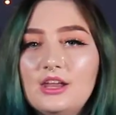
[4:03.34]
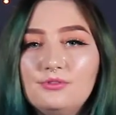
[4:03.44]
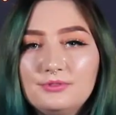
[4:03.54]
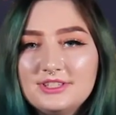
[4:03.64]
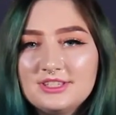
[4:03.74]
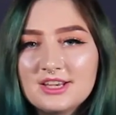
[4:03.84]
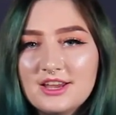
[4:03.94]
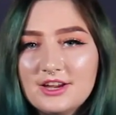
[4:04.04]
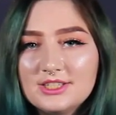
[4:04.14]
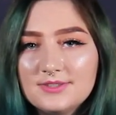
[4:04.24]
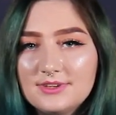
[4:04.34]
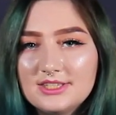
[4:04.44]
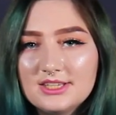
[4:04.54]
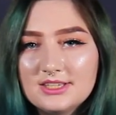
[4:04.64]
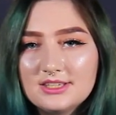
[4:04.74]
In recent years,
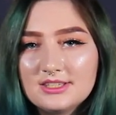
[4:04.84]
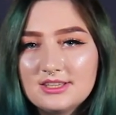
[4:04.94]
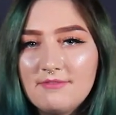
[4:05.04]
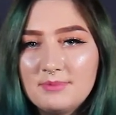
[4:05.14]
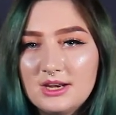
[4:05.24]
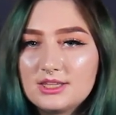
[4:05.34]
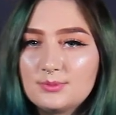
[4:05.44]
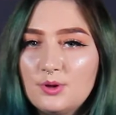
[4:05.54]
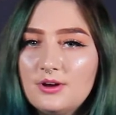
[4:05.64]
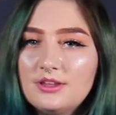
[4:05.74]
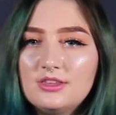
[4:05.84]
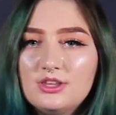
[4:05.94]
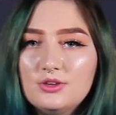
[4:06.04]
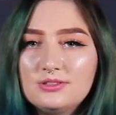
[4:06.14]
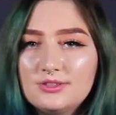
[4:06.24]
physicists have been exploring the
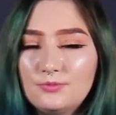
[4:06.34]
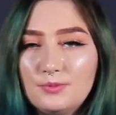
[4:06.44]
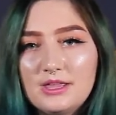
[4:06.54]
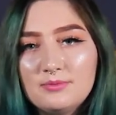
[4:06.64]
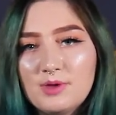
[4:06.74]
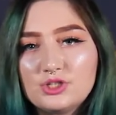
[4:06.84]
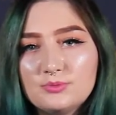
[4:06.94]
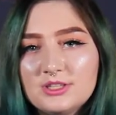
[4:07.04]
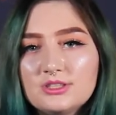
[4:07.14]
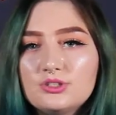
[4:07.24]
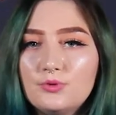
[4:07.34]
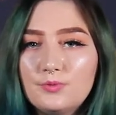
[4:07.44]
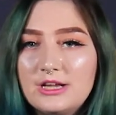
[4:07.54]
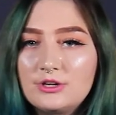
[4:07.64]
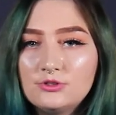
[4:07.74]
use of weak measurements to
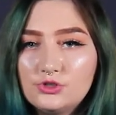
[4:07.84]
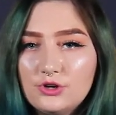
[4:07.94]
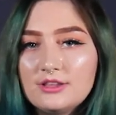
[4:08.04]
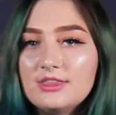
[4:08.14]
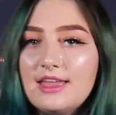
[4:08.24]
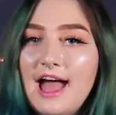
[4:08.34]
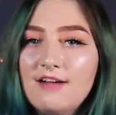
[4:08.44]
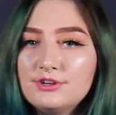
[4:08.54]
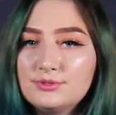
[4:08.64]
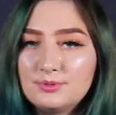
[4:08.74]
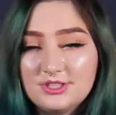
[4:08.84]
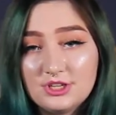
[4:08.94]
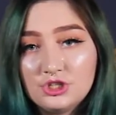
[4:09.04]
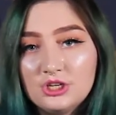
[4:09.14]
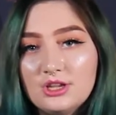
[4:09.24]
reconstruct the average
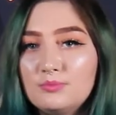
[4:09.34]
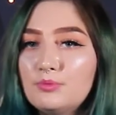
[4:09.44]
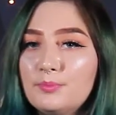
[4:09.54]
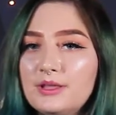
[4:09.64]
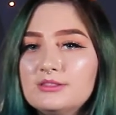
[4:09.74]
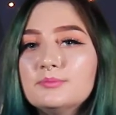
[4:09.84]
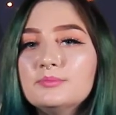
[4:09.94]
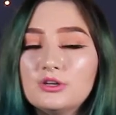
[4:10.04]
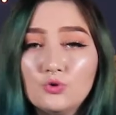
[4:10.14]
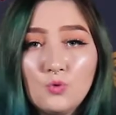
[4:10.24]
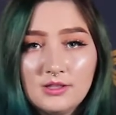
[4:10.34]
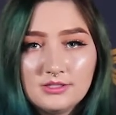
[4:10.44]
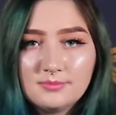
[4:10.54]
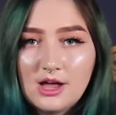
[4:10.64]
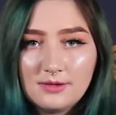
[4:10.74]
position and momentum in
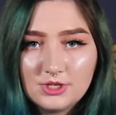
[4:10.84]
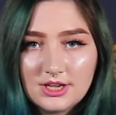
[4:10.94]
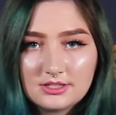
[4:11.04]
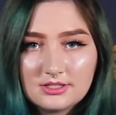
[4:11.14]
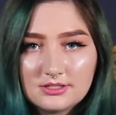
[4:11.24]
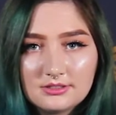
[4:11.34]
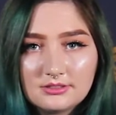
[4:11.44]
quantum objects.